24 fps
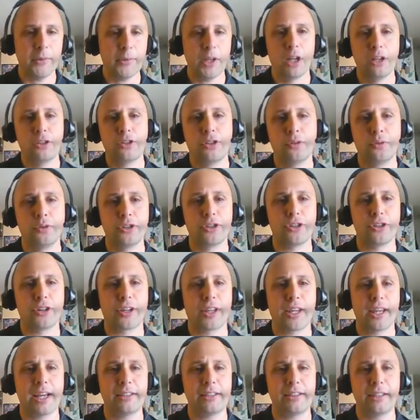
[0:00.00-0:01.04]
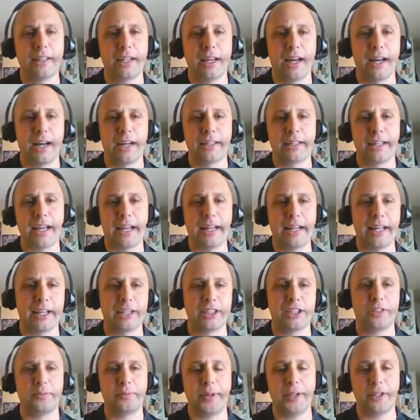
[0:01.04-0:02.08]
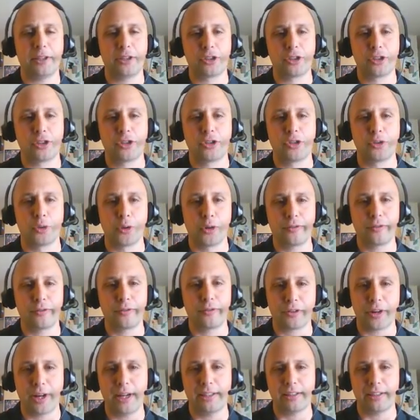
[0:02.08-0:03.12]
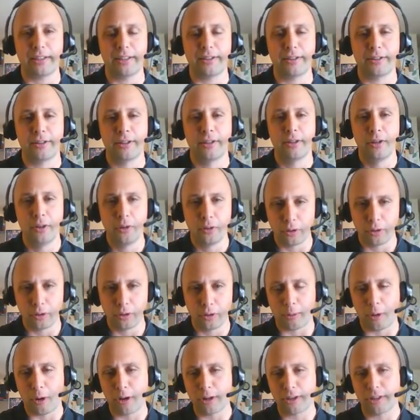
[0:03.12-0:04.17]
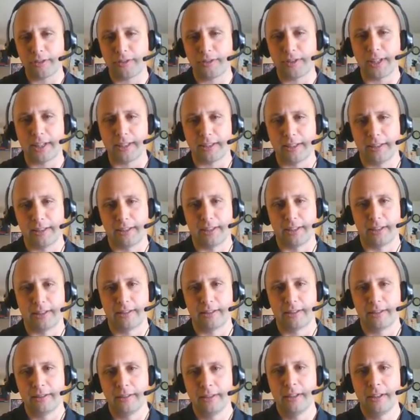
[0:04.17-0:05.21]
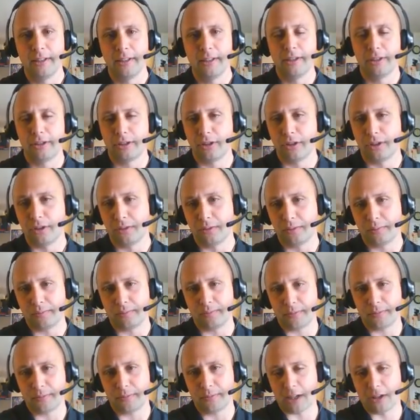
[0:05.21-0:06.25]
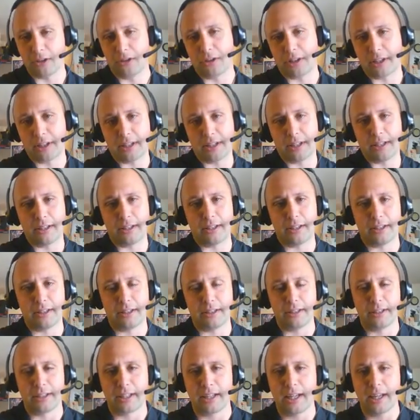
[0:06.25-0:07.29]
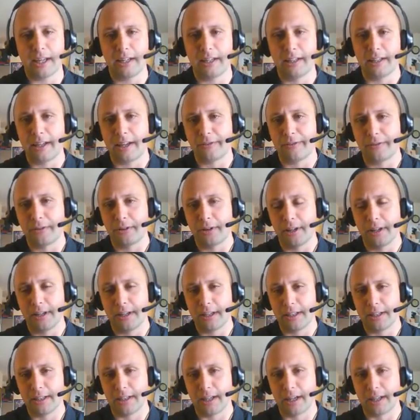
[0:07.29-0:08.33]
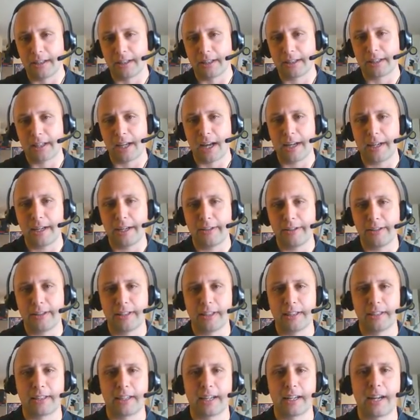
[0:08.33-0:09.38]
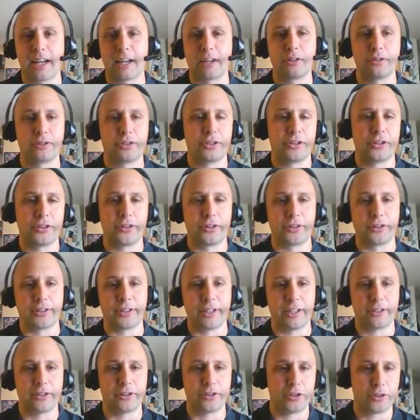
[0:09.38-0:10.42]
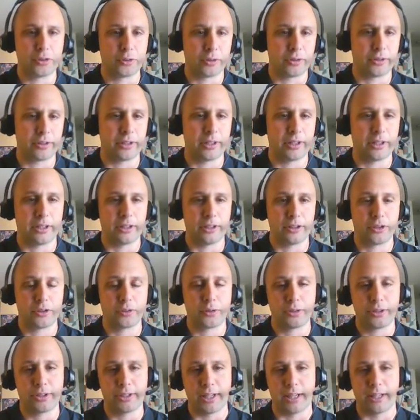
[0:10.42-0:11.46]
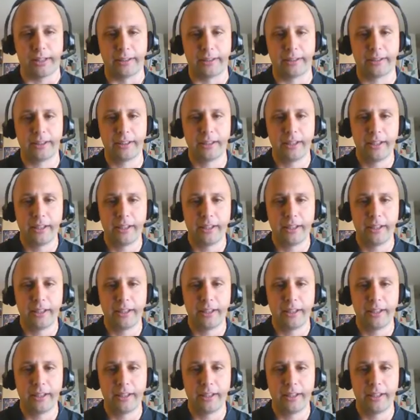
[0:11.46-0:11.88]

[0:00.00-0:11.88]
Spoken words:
Students are catching on and they can speak short phrases or parts of sentences. So take a look at the kid in the info on the slide here. He says, "Can I go to the nurse?" That's a short sentence.